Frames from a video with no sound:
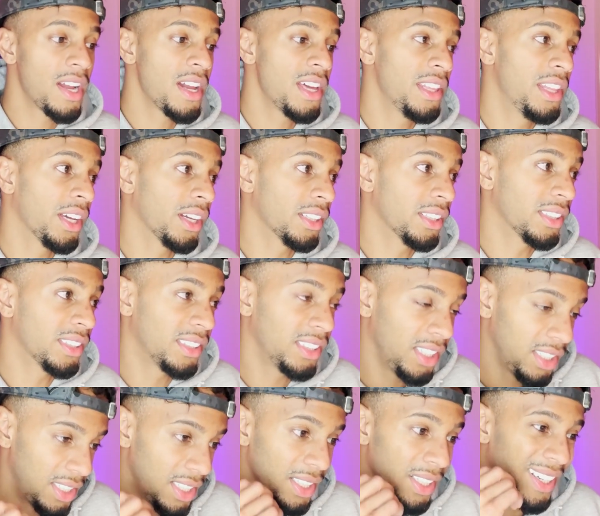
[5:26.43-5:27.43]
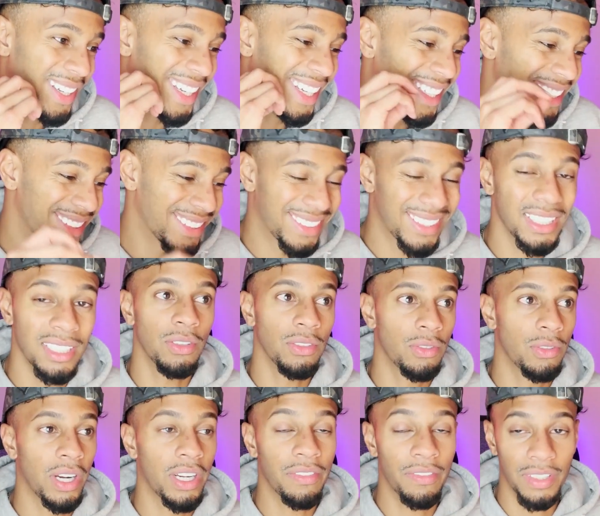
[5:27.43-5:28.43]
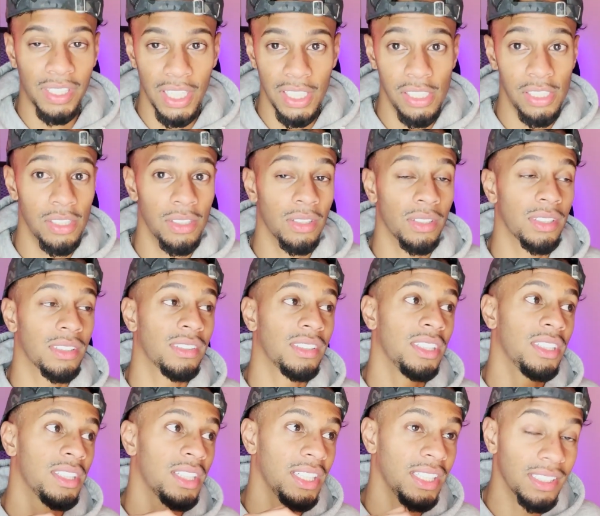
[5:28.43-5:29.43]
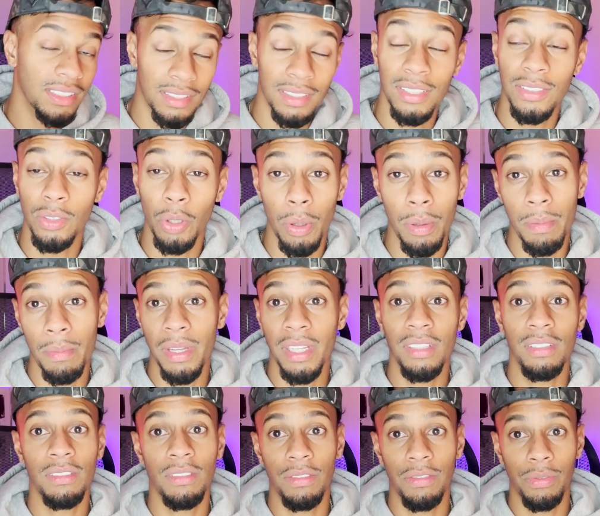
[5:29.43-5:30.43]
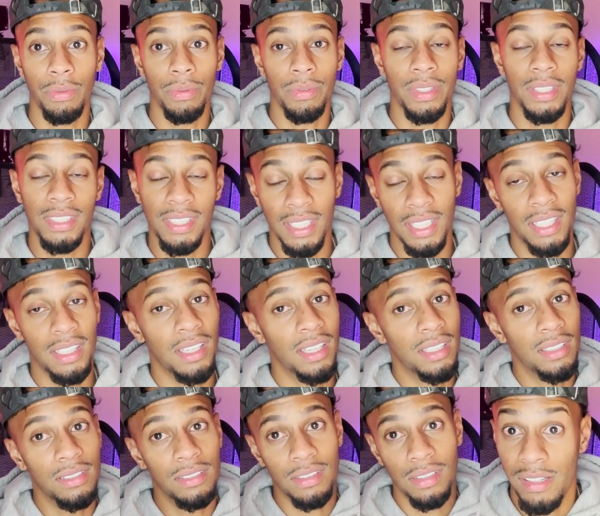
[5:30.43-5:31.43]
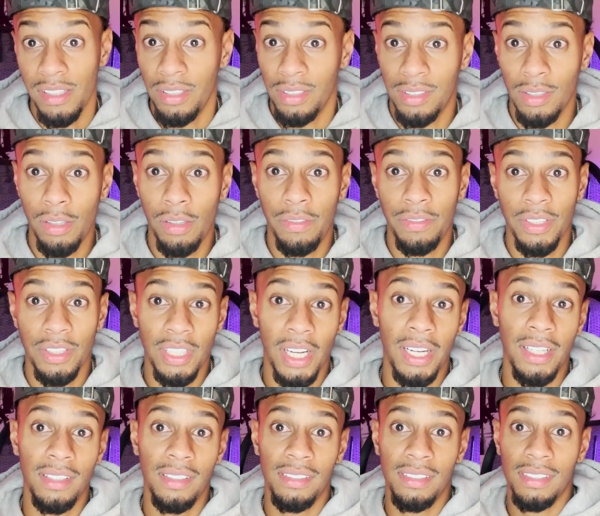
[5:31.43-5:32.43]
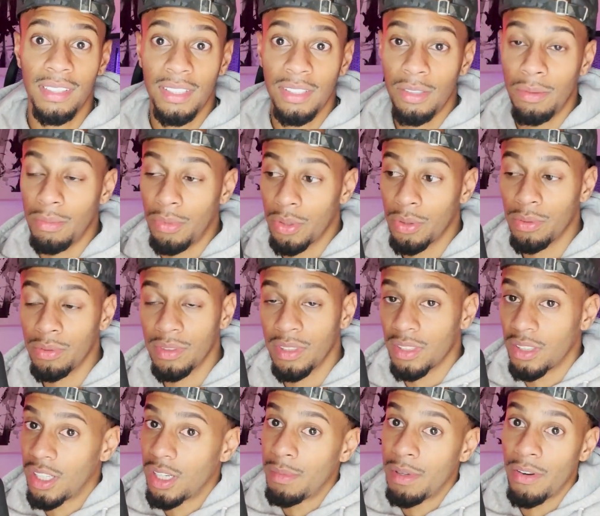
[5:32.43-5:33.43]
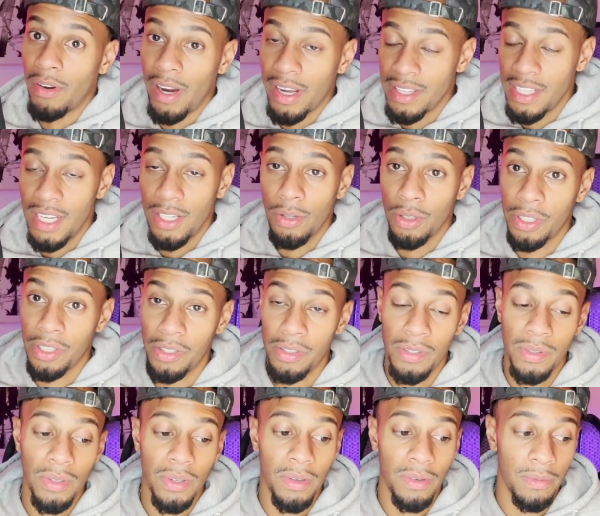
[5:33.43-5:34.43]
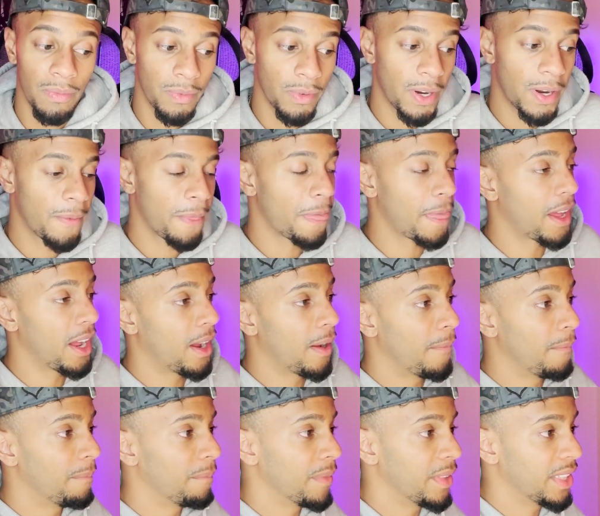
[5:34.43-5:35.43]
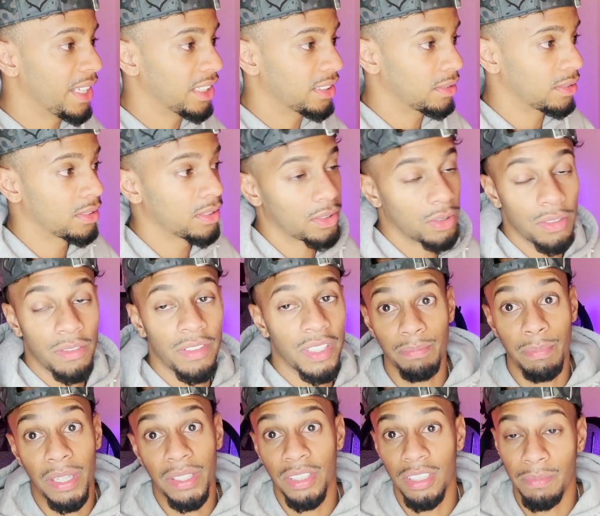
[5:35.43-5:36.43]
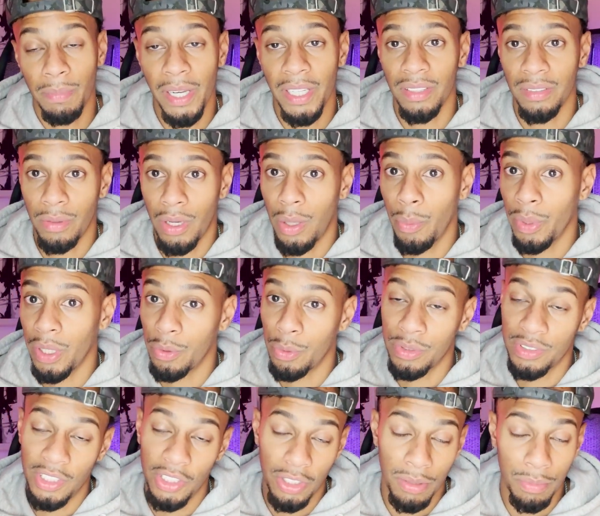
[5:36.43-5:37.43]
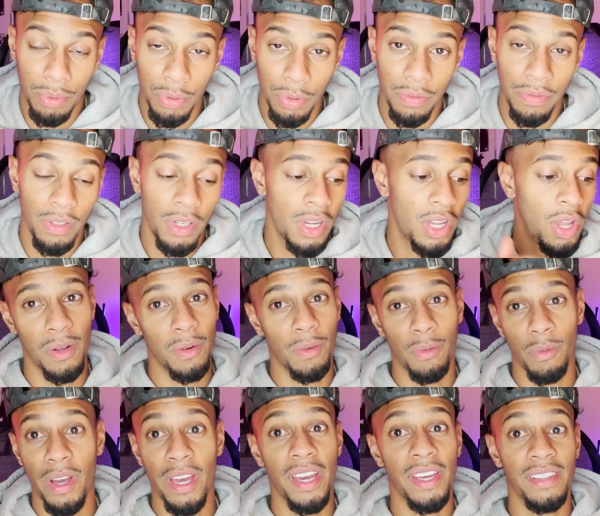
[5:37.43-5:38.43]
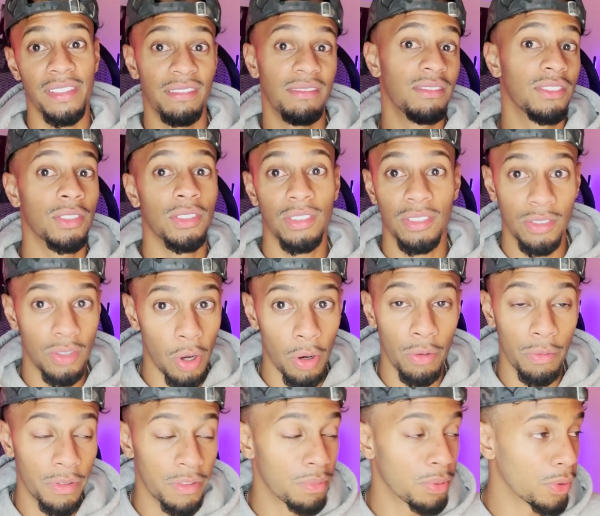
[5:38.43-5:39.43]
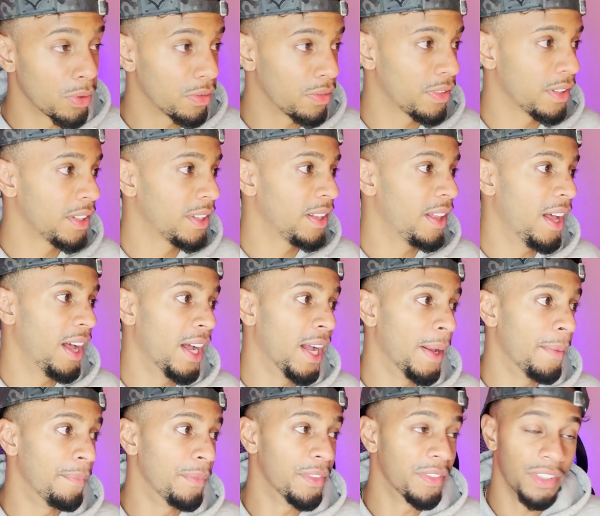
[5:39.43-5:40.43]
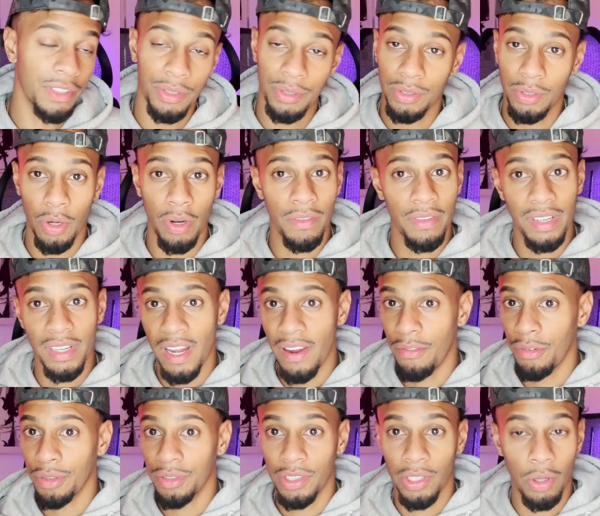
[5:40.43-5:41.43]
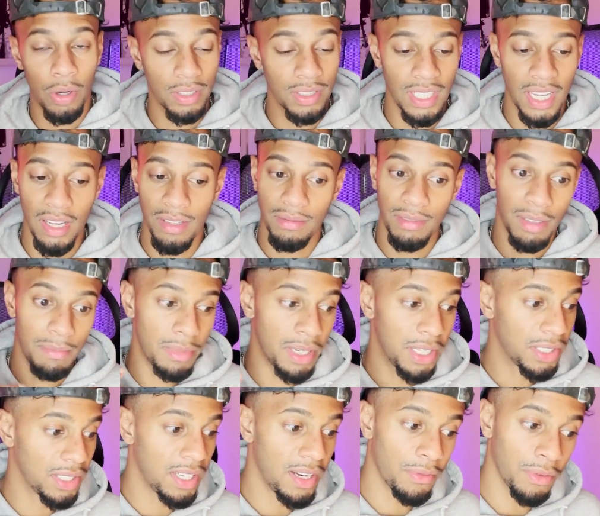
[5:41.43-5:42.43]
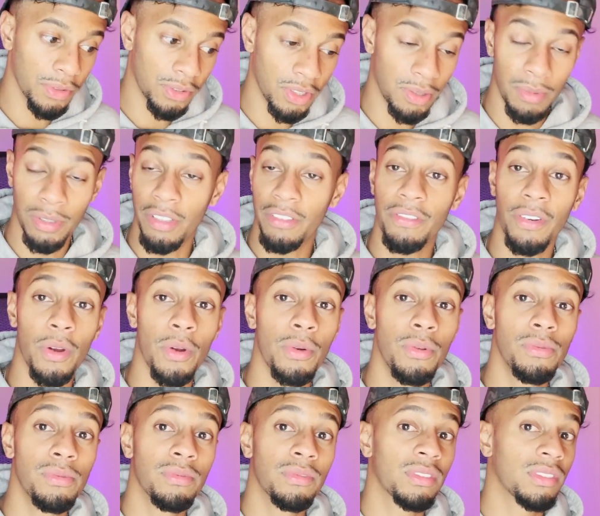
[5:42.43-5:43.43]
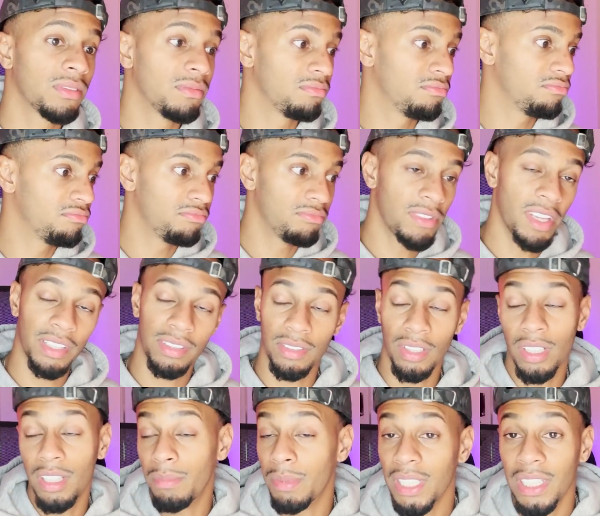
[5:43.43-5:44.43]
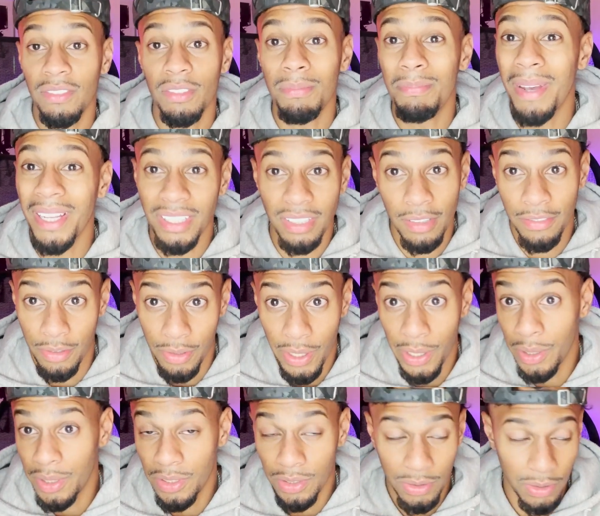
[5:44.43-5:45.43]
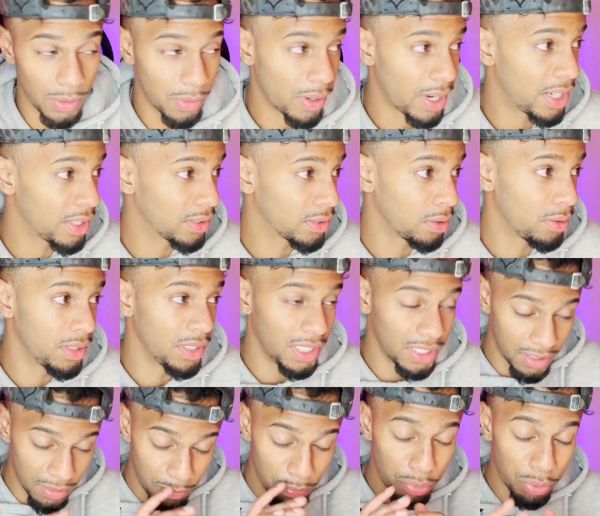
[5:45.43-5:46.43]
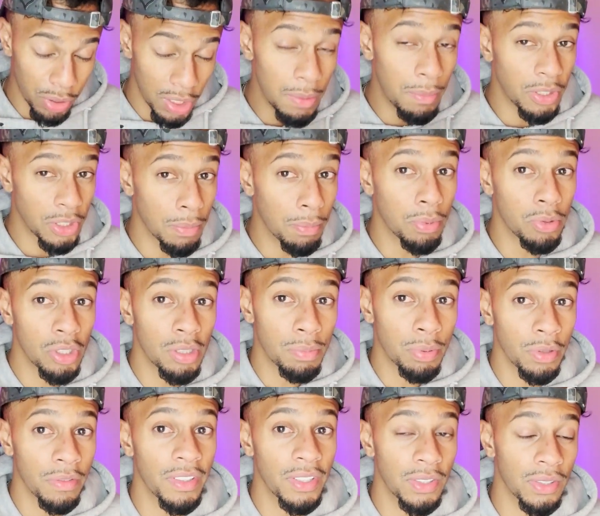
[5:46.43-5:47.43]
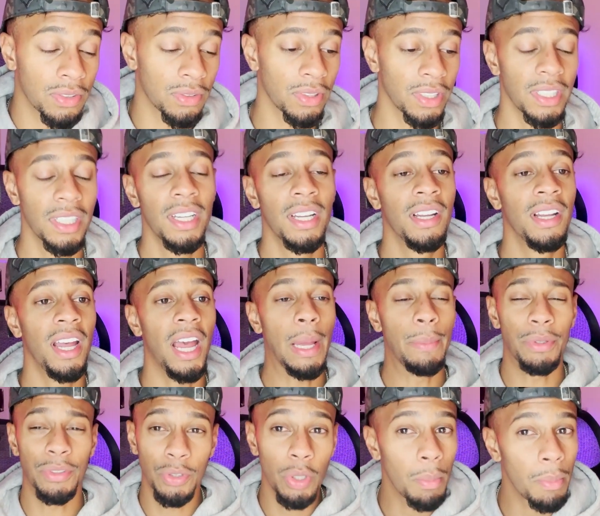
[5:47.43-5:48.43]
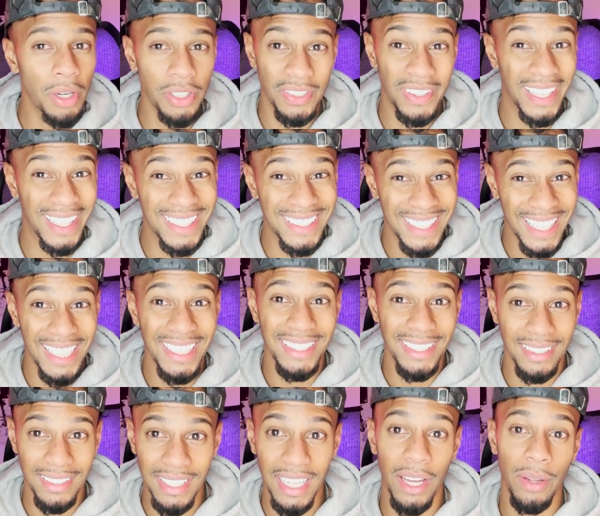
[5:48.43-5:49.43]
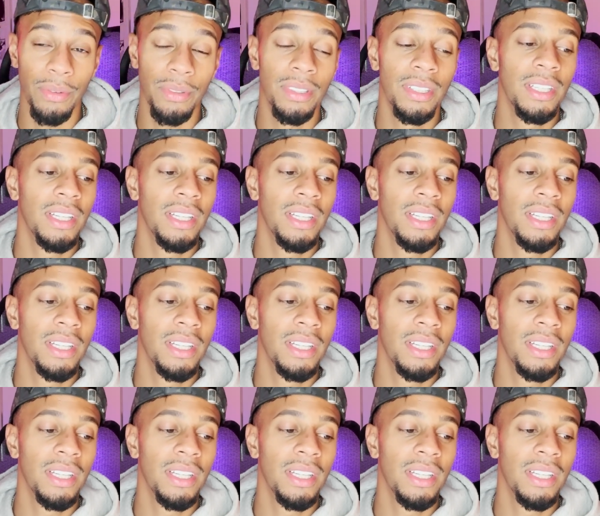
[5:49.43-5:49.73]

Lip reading: They're going to seek instant gratification. They're going to seek instant dopamine through the internet, and yourself, your chatters and your models are going to be right there knocking on the door, right? And that's the good thing about this space, right? We are recession proof, we're COVID proof, and if there is COVID, everyone's in lockdown. Imagine everyone's going to be on the phones. That's going to be even better for our industry, right? So it's pretty much a bulletproof industry, and there's not much that can take this down.